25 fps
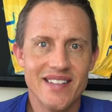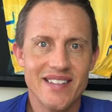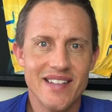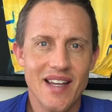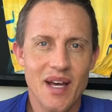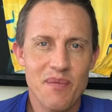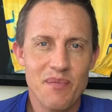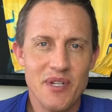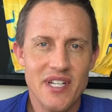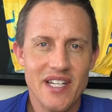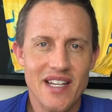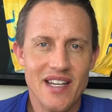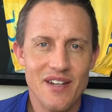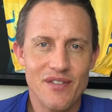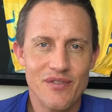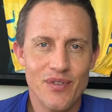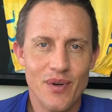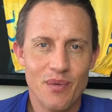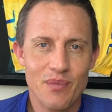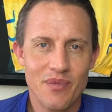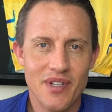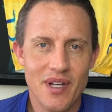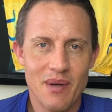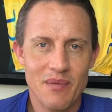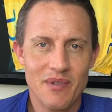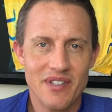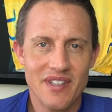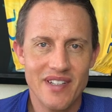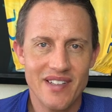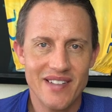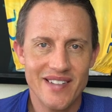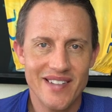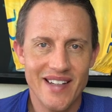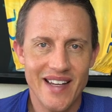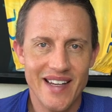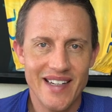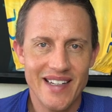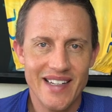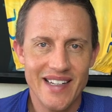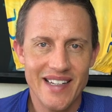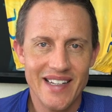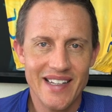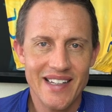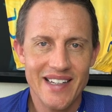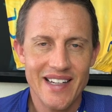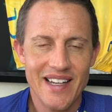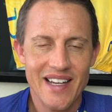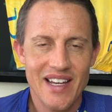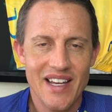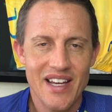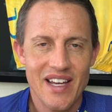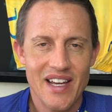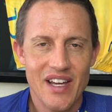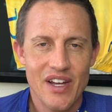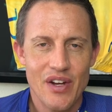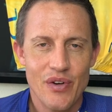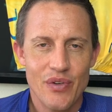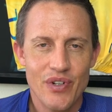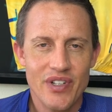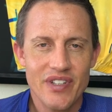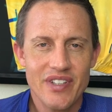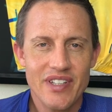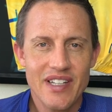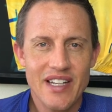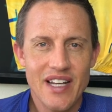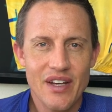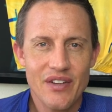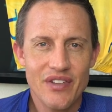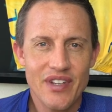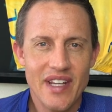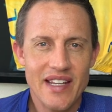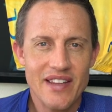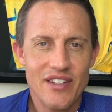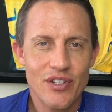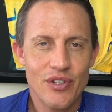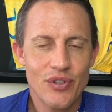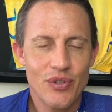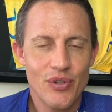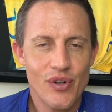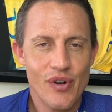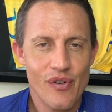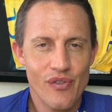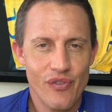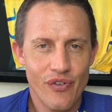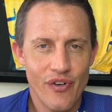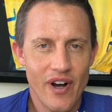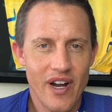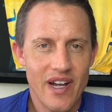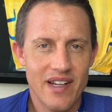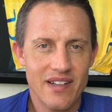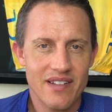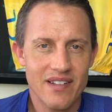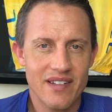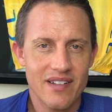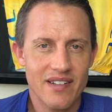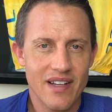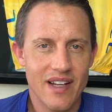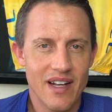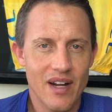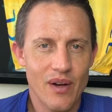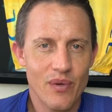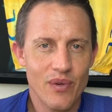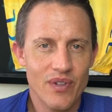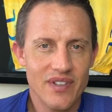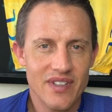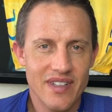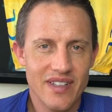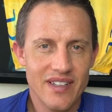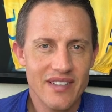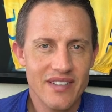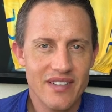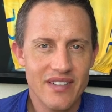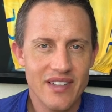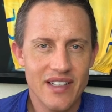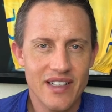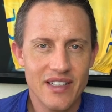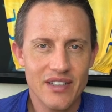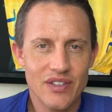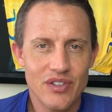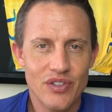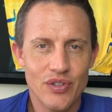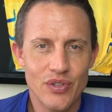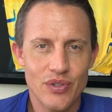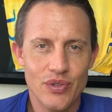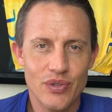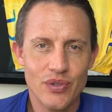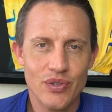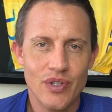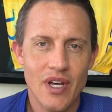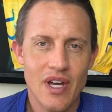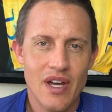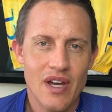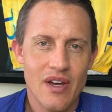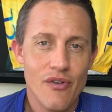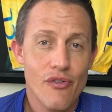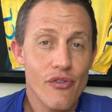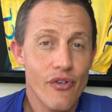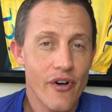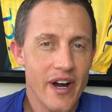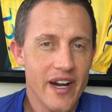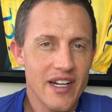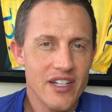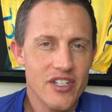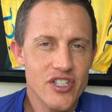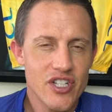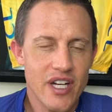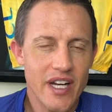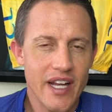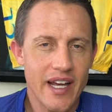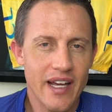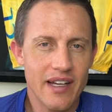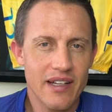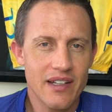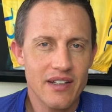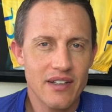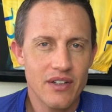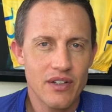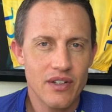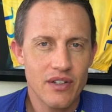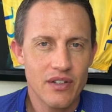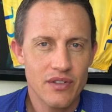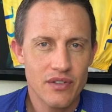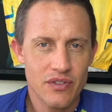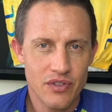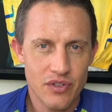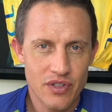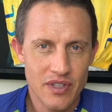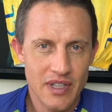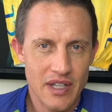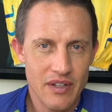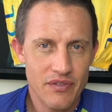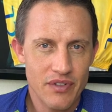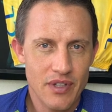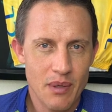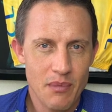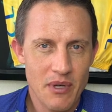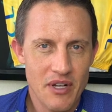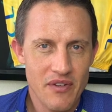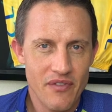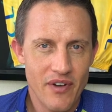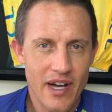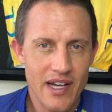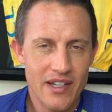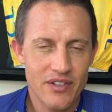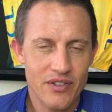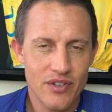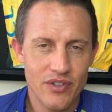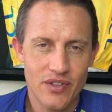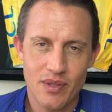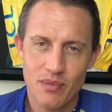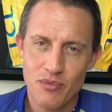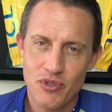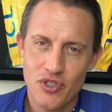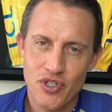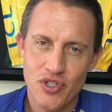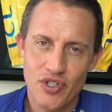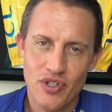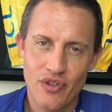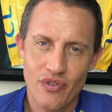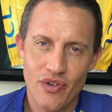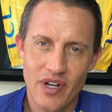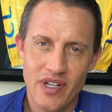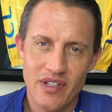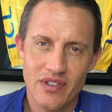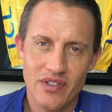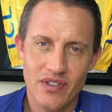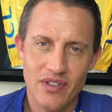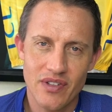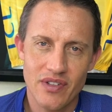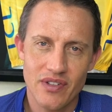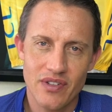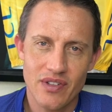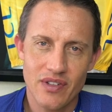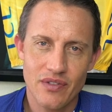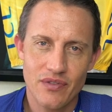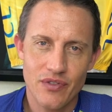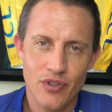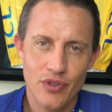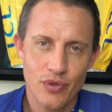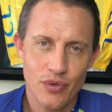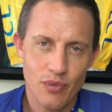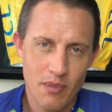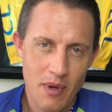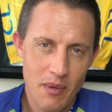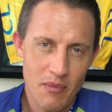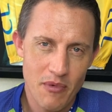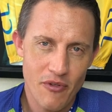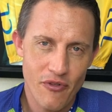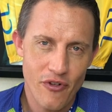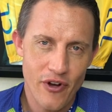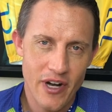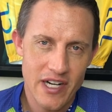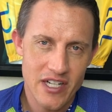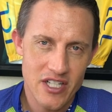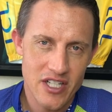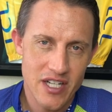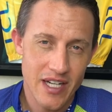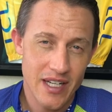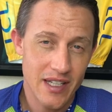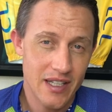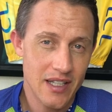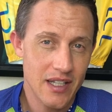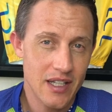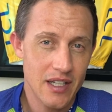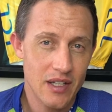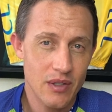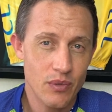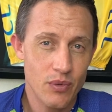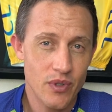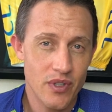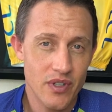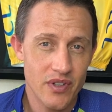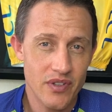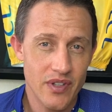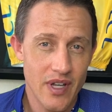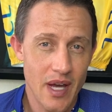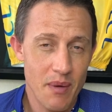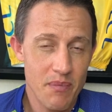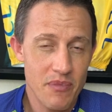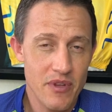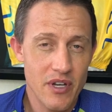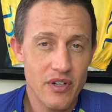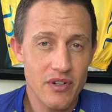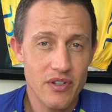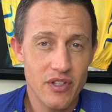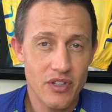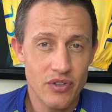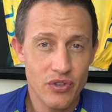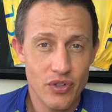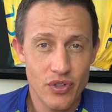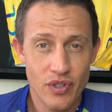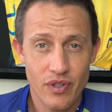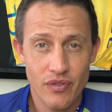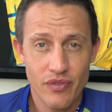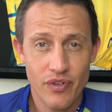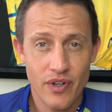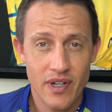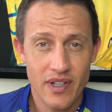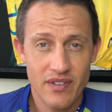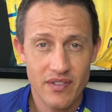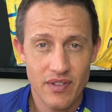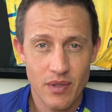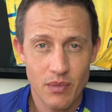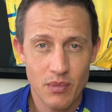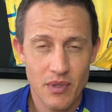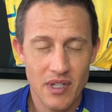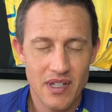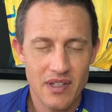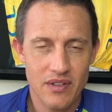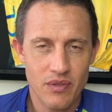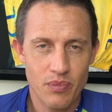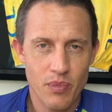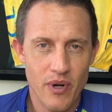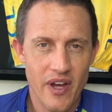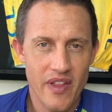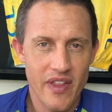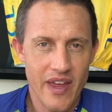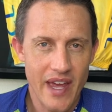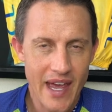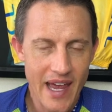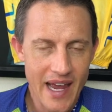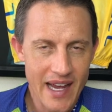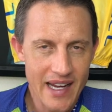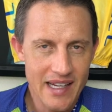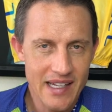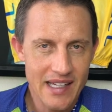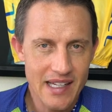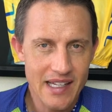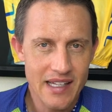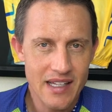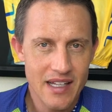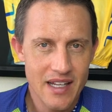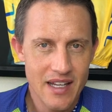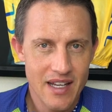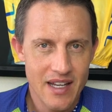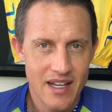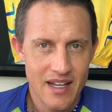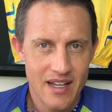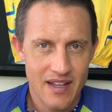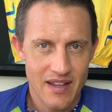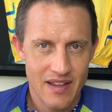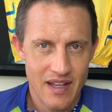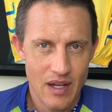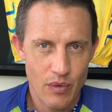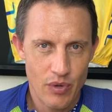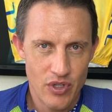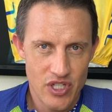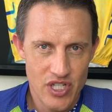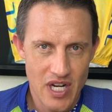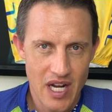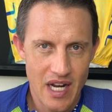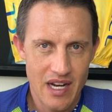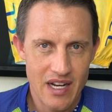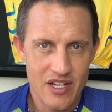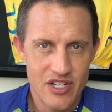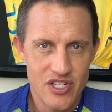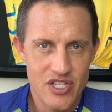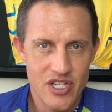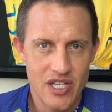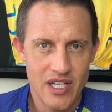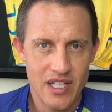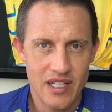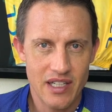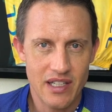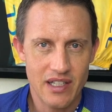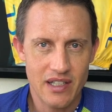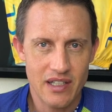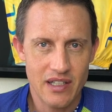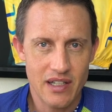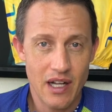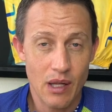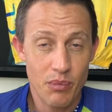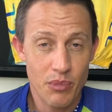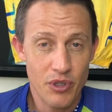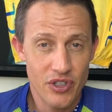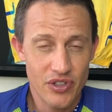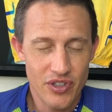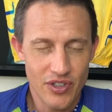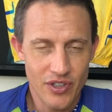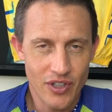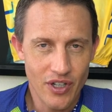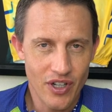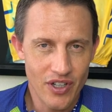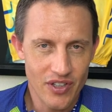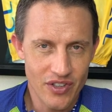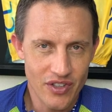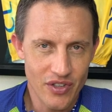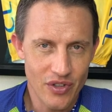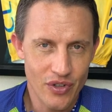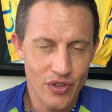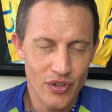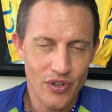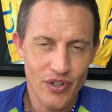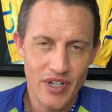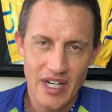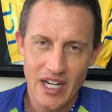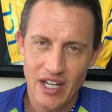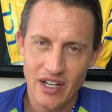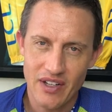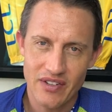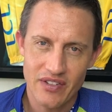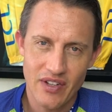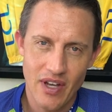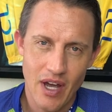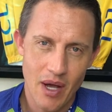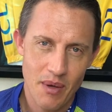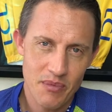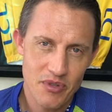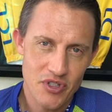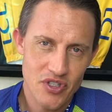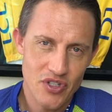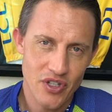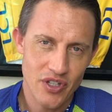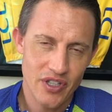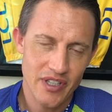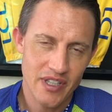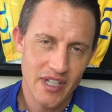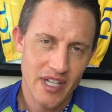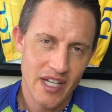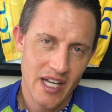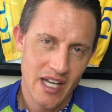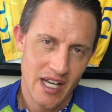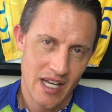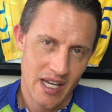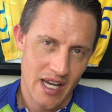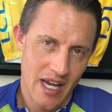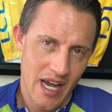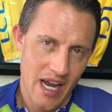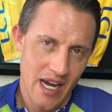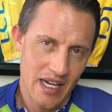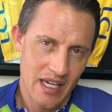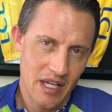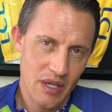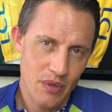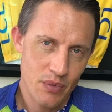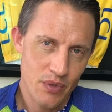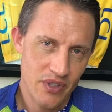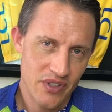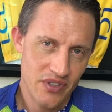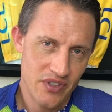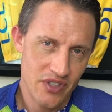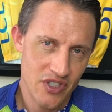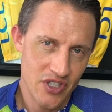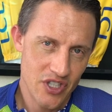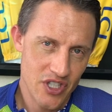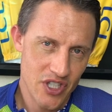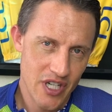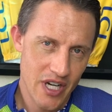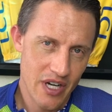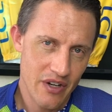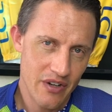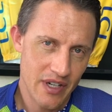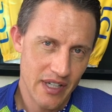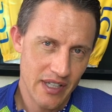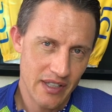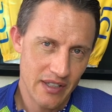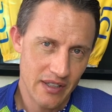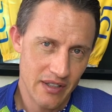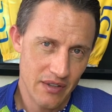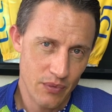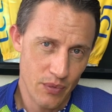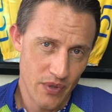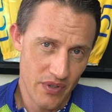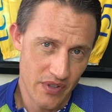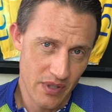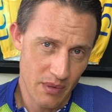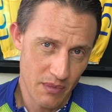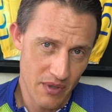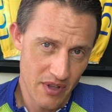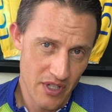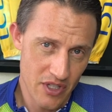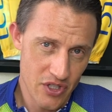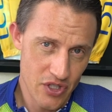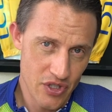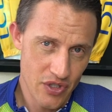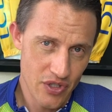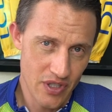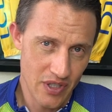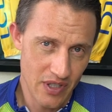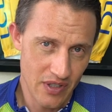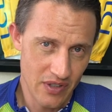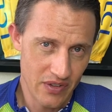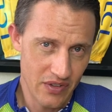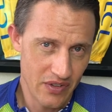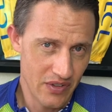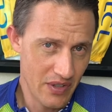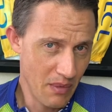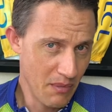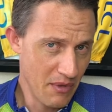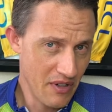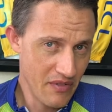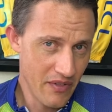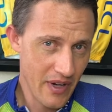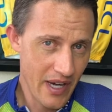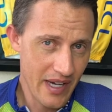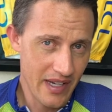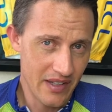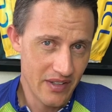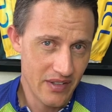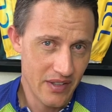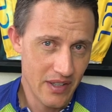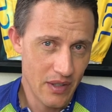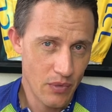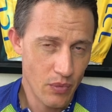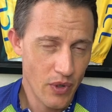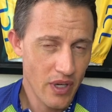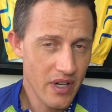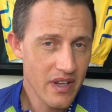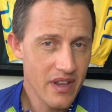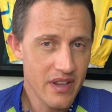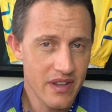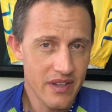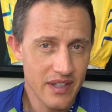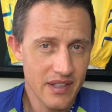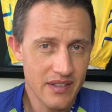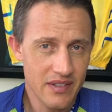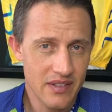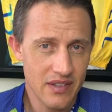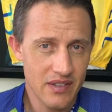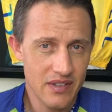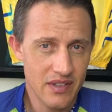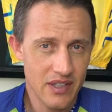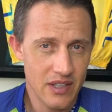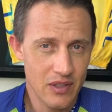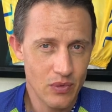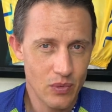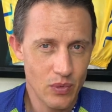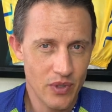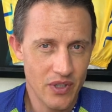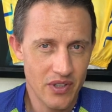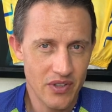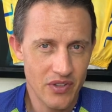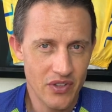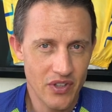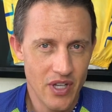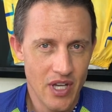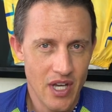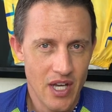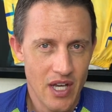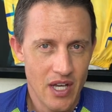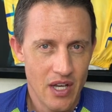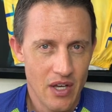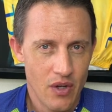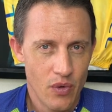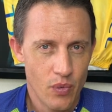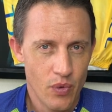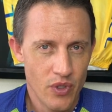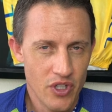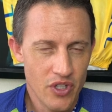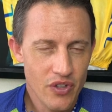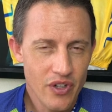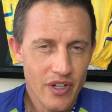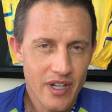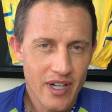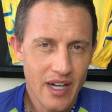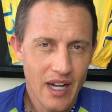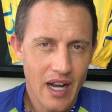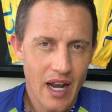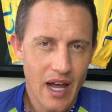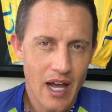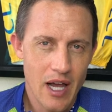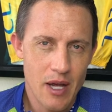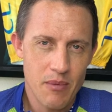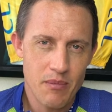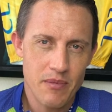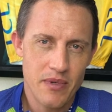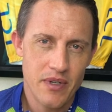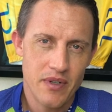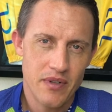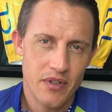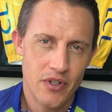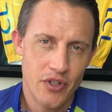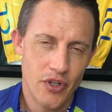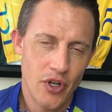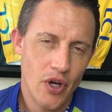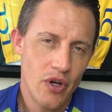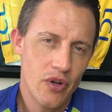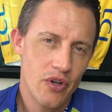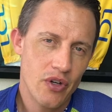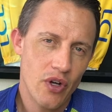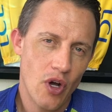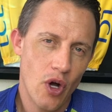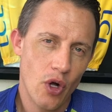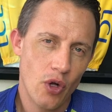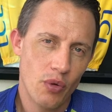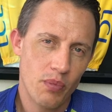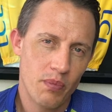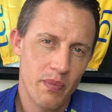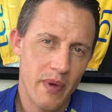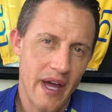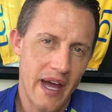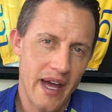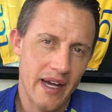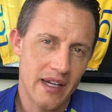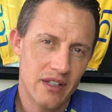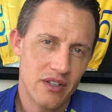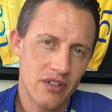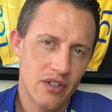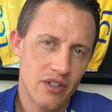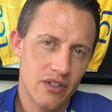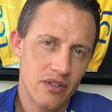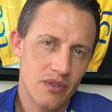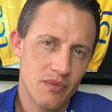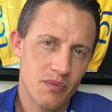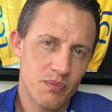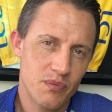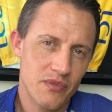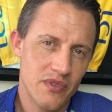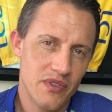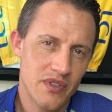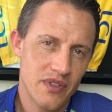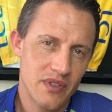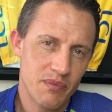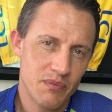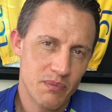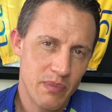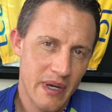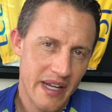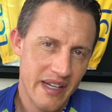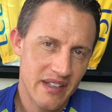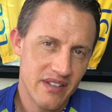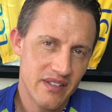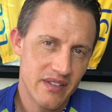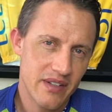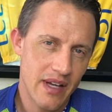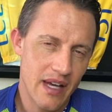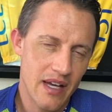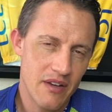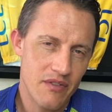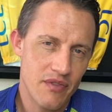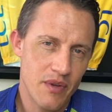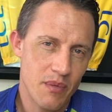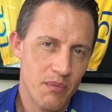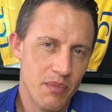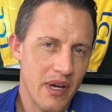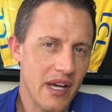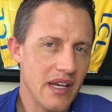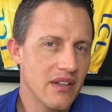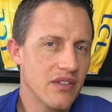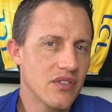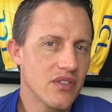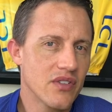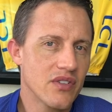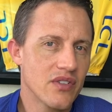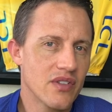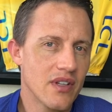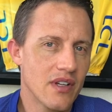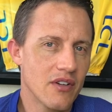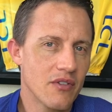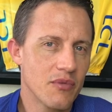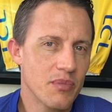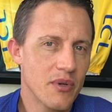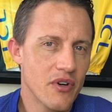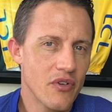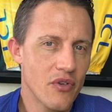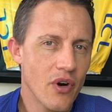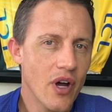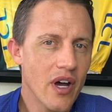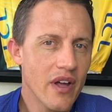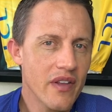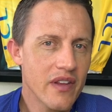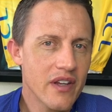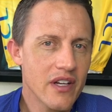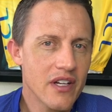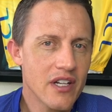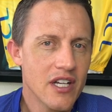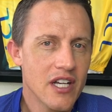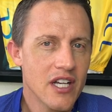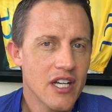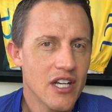Simon here from Simon Says Cycling. Recently, I was at the Tour de France and I was listening to Frank Schleck give some advice to some junior racers. If you remember Frank Schleck, he was up there in the Tour de France, him and his brother Andy. They were challenging Alberto Contador and Lance Armstrong. And he was sharing with some of the juniors some advice. And one of the things he said was when you're on a climb, don't hold back, don't play safe and pace yourself, but rather